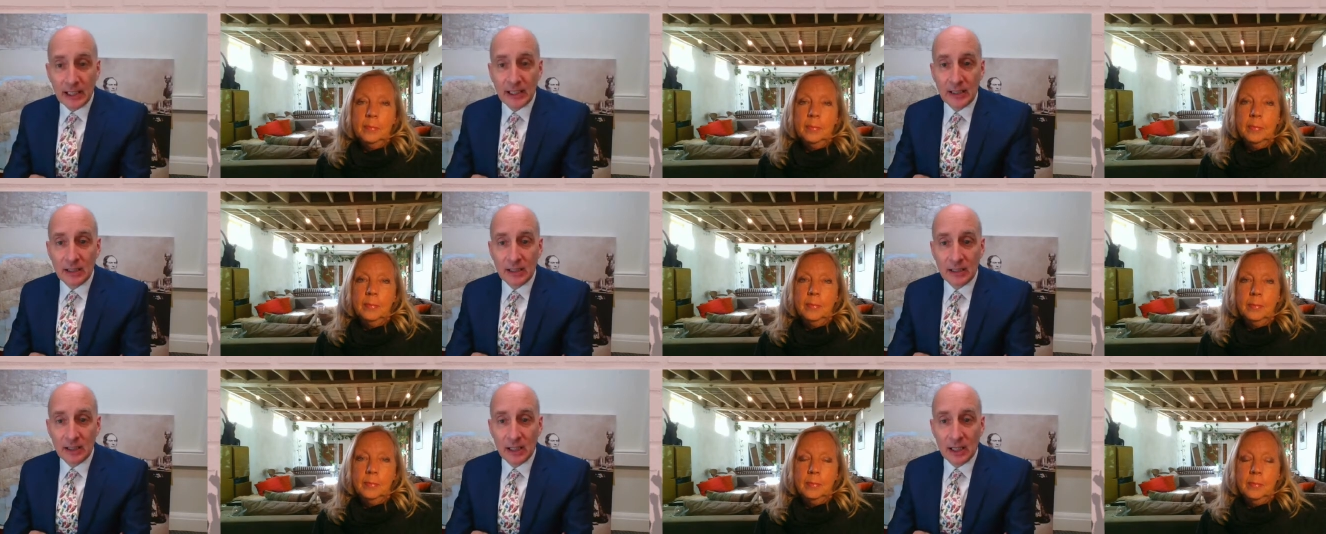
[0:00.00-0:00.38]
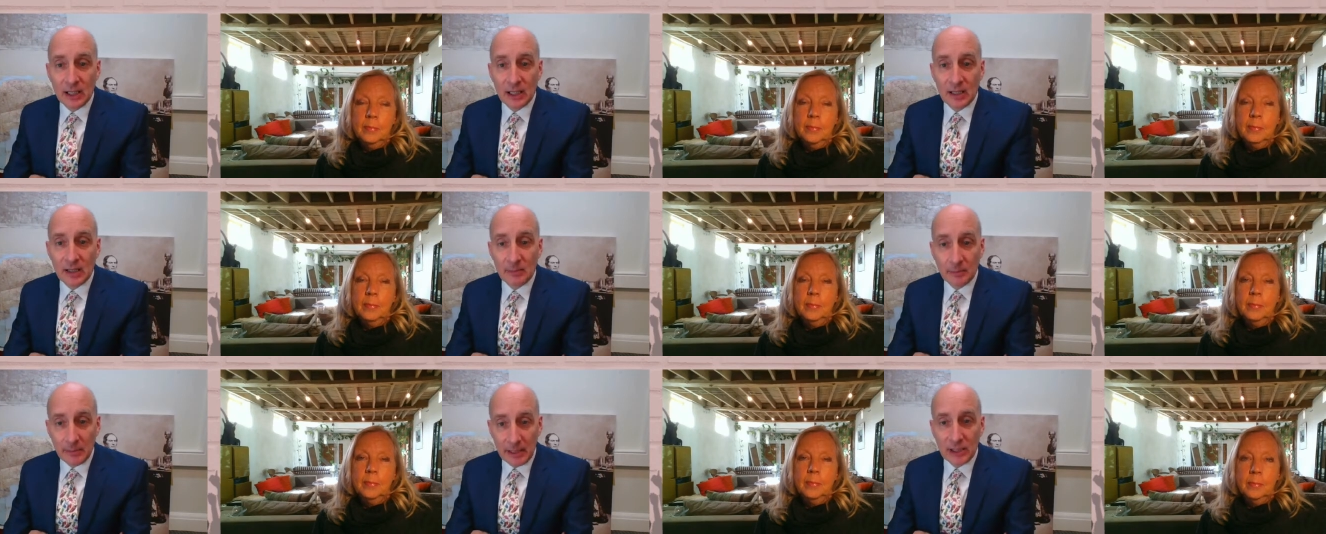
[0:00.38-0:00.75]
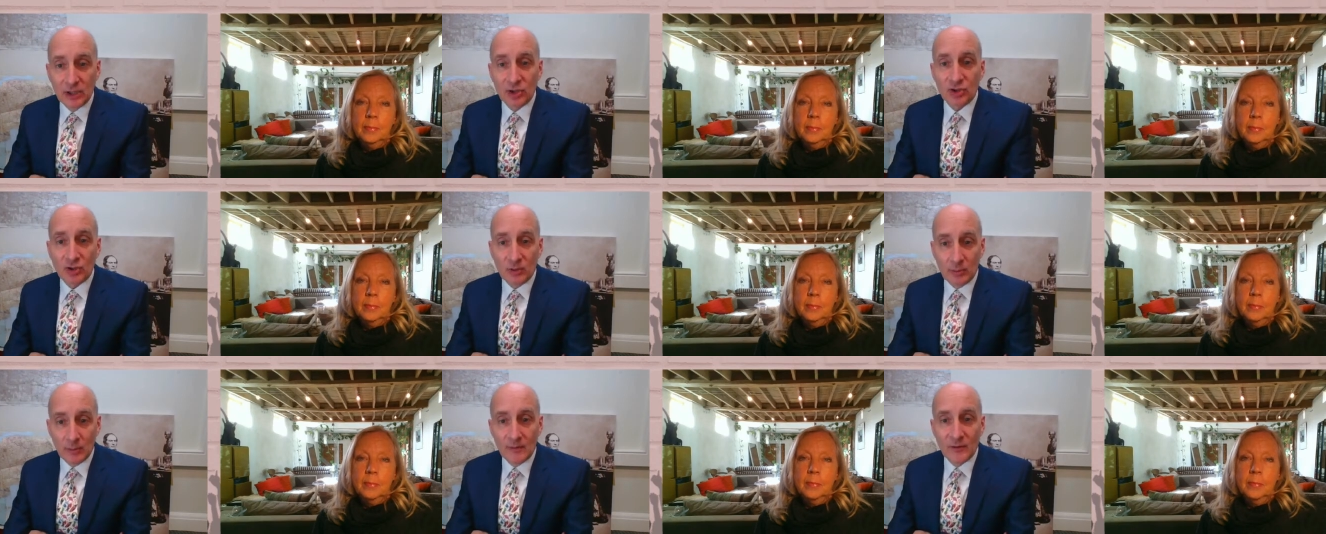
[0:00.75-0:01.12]
Speaker 1: in uh, the
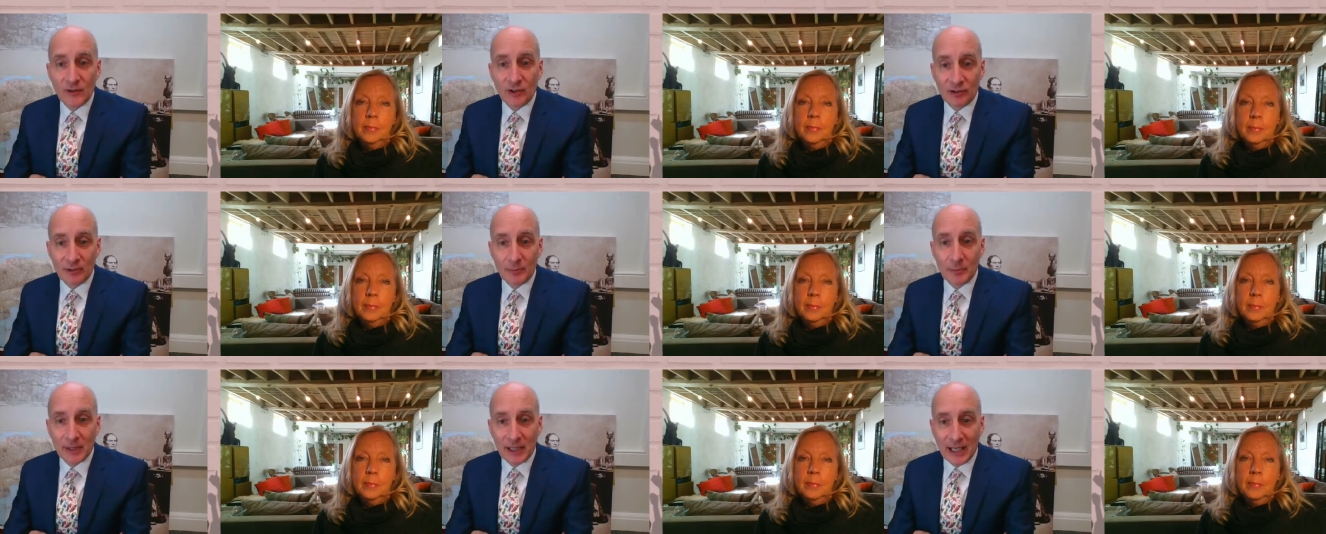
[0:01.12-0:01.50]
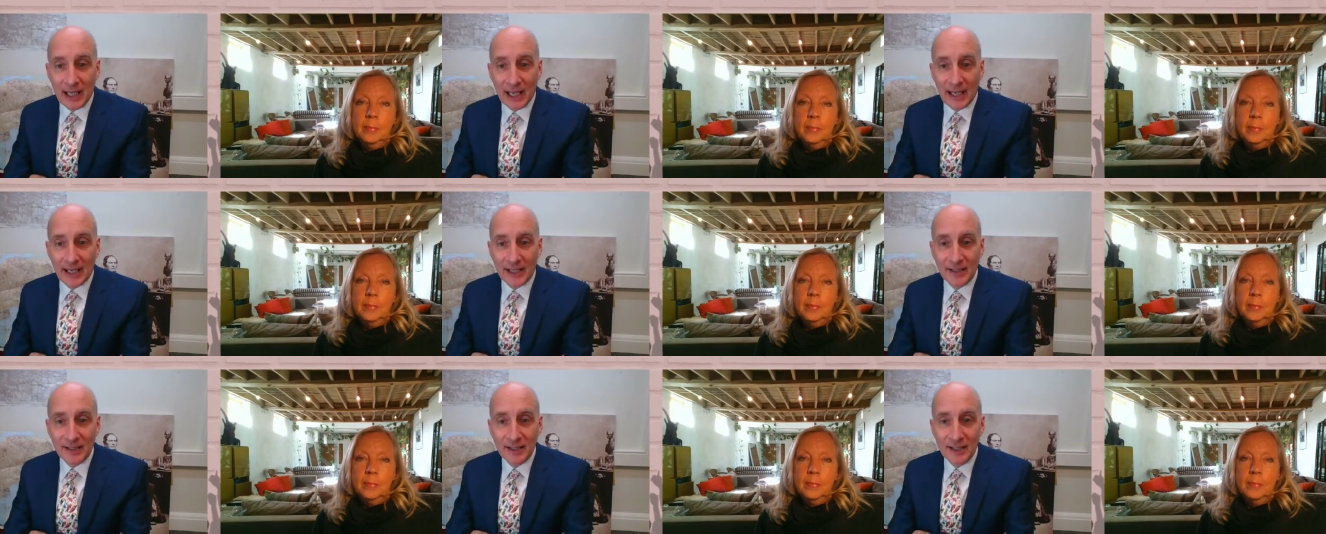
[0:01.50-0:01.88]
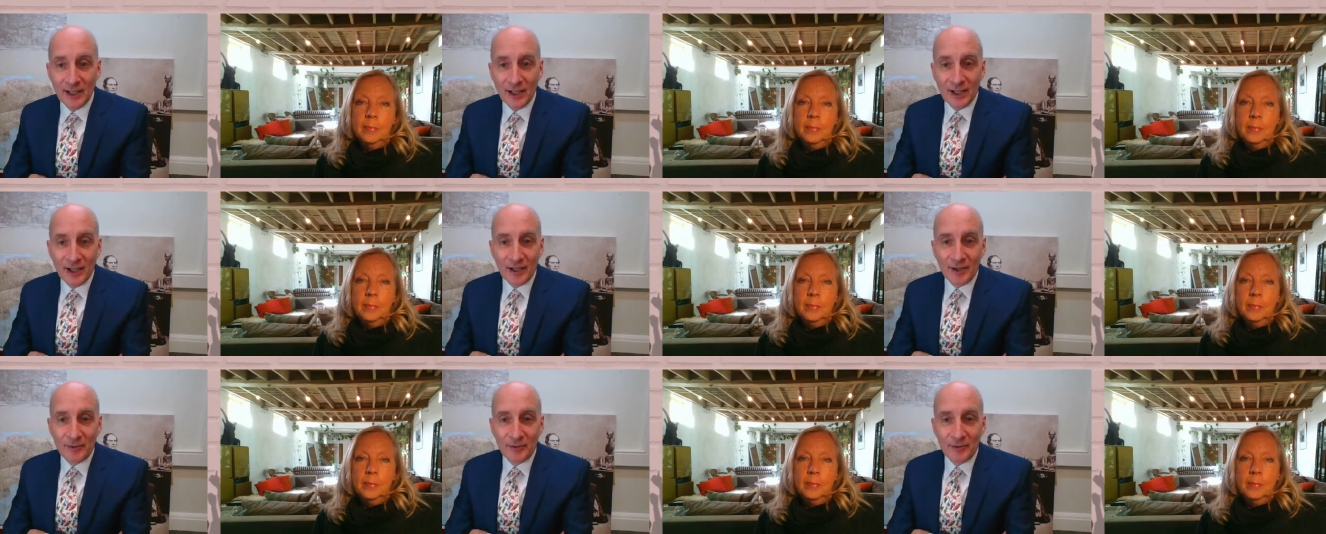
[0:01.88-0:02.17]
mainstream of Europe again.